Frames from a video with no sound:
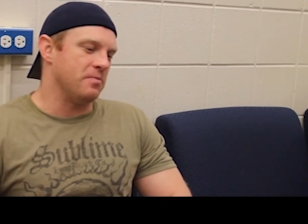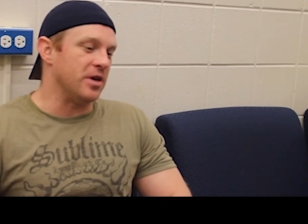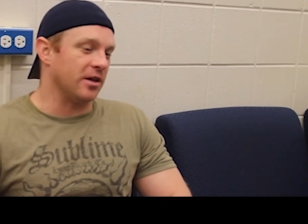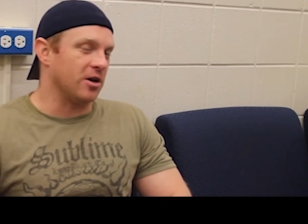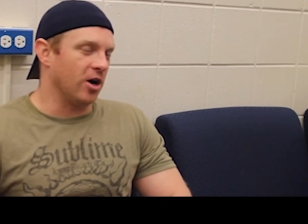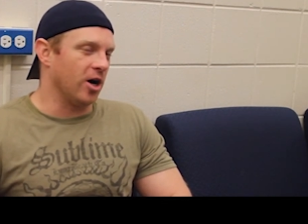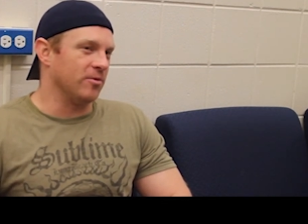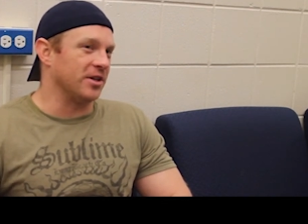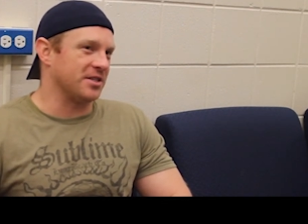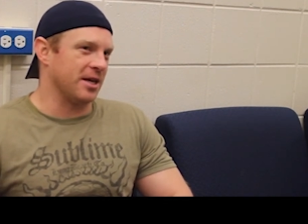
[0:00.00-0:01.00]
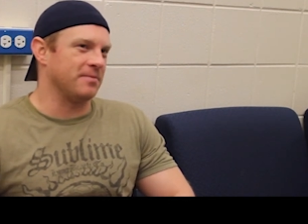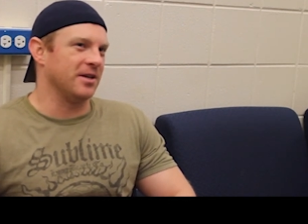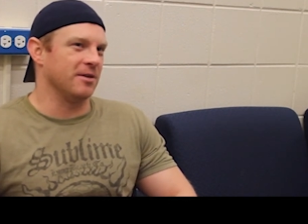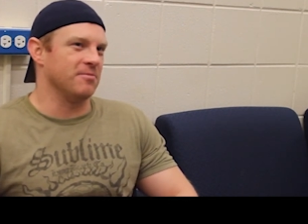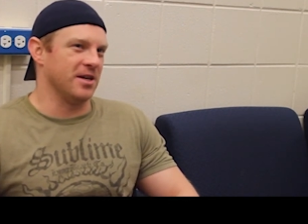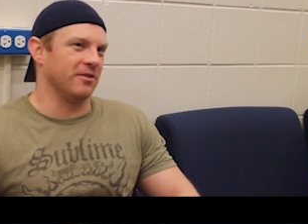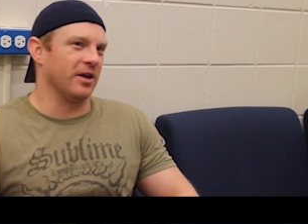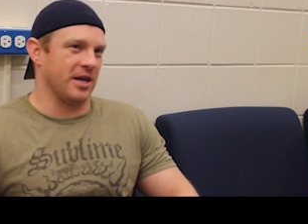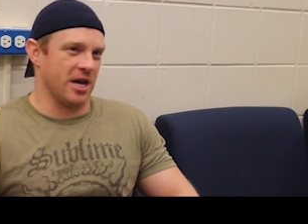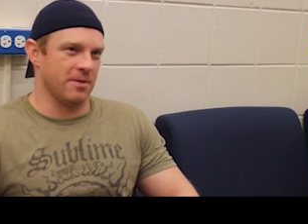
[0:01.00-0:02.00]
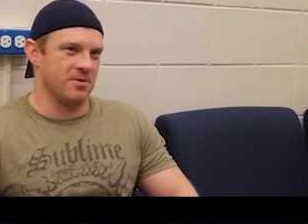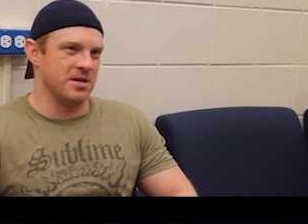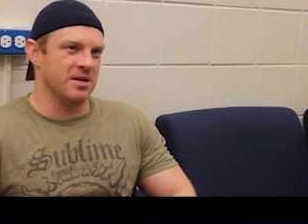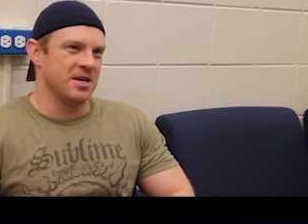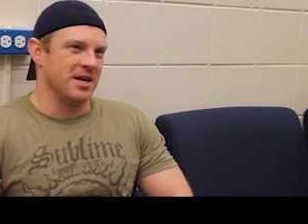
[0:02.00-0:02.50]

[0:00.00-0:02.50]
Being calm and accepting and being like happy